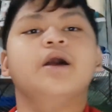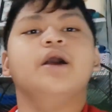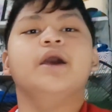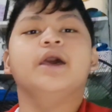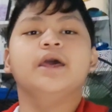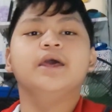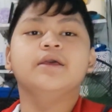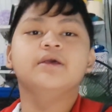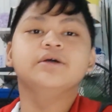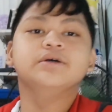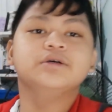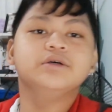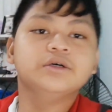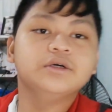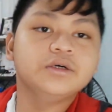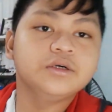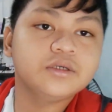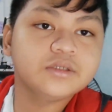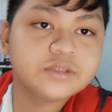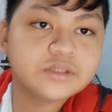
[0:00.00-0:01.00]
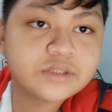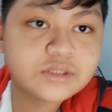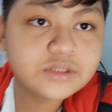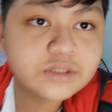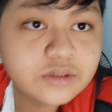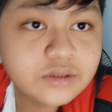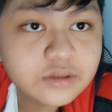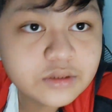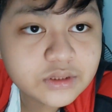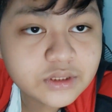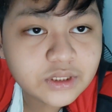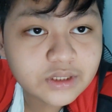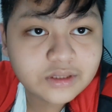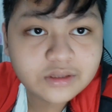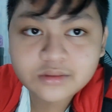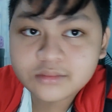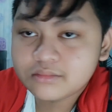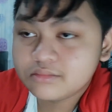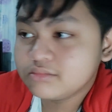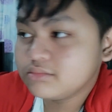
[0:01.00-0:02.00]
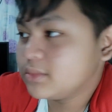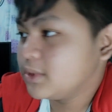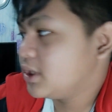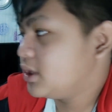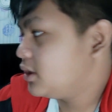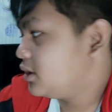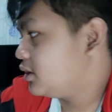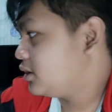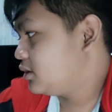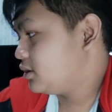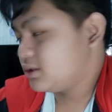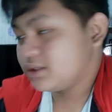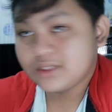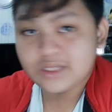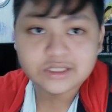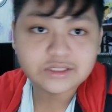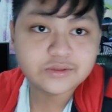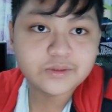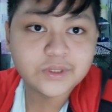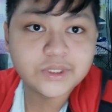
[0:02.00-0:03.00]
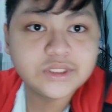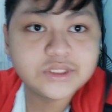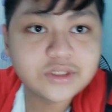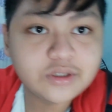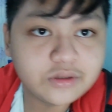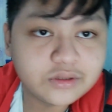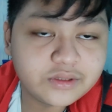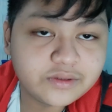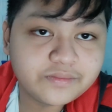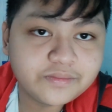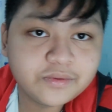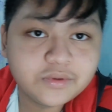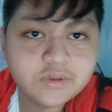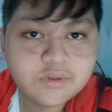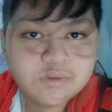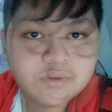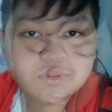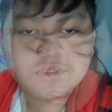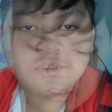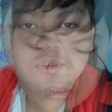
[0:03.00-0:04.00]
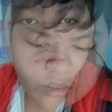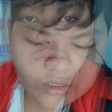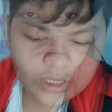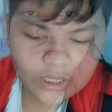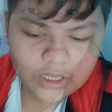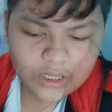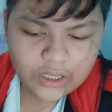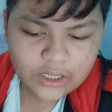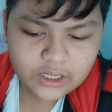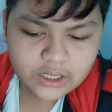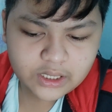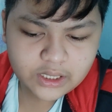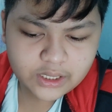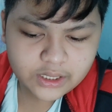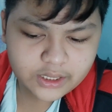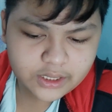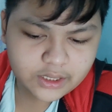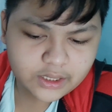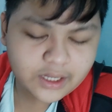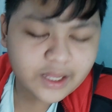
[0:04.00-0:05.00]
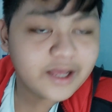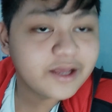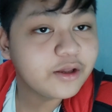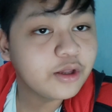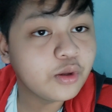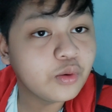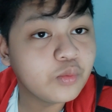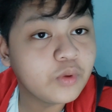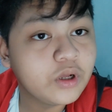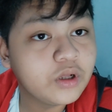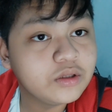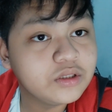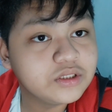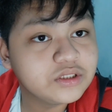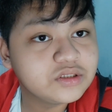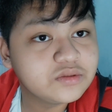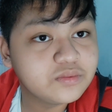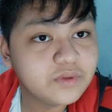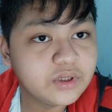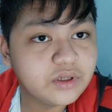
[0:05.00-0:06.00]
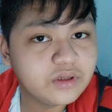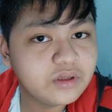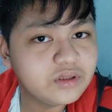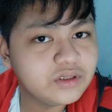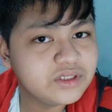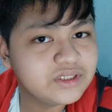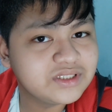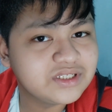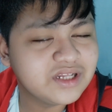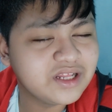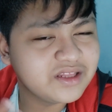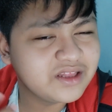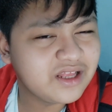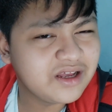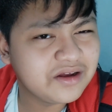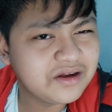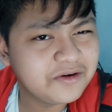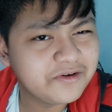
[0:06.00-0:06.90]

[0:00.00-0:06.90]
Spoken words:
angle. So yeah, that's why it's called a foot. The hanging wall is, well, it's like the